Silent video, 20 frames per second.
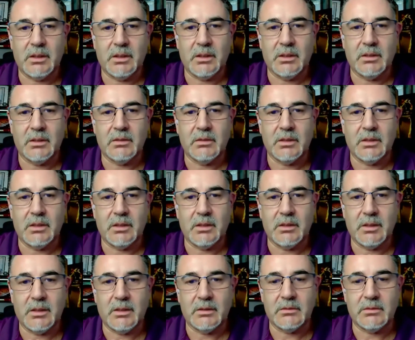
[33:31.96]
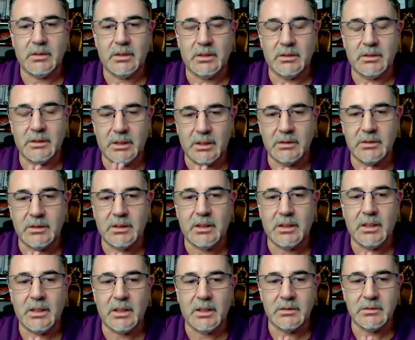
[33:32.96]
and that in
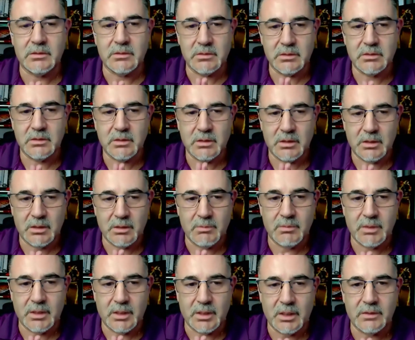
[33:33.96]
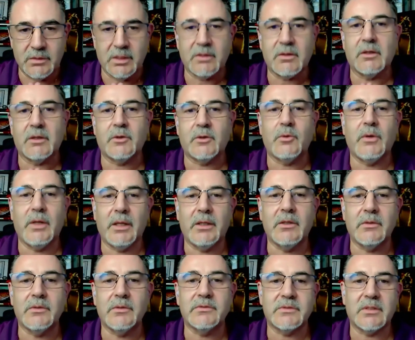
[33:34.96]
the end, I think our
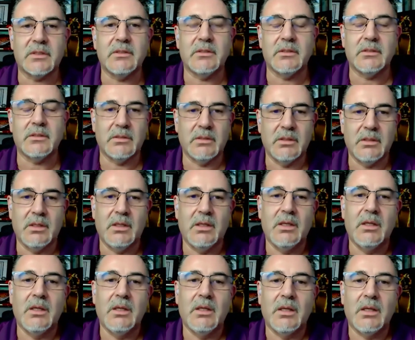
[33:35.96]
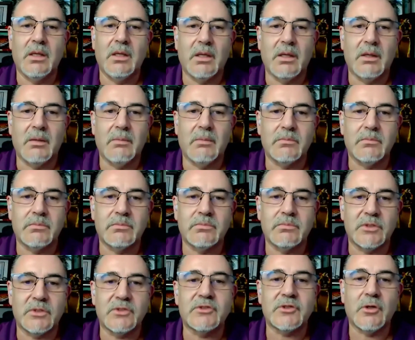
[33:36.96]
Creator is going to
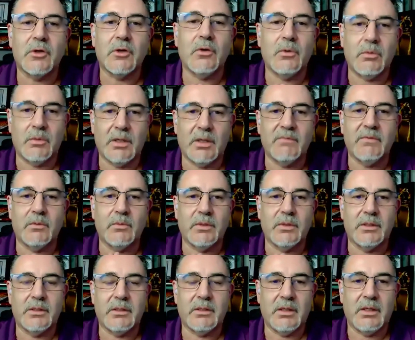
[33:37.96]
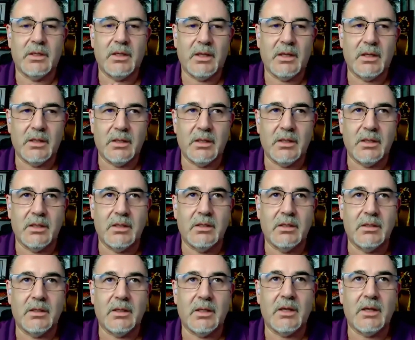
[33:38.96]
just show everyone
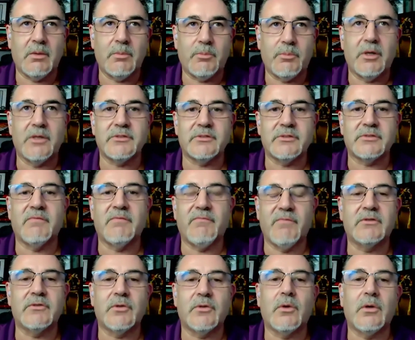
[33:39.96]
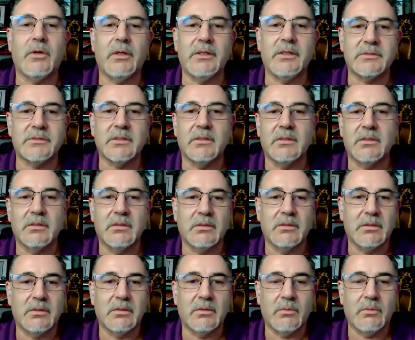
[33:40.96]
how precious and victorious
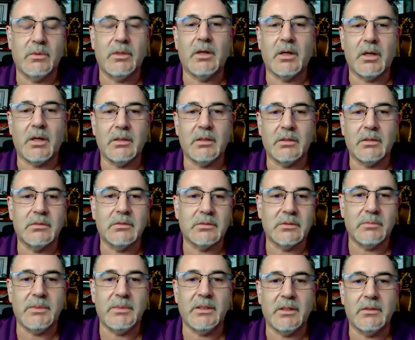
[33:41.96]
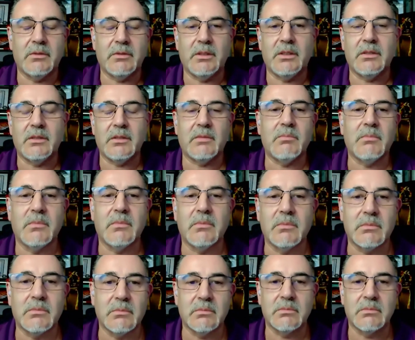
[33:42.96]
we are to be underneath Him.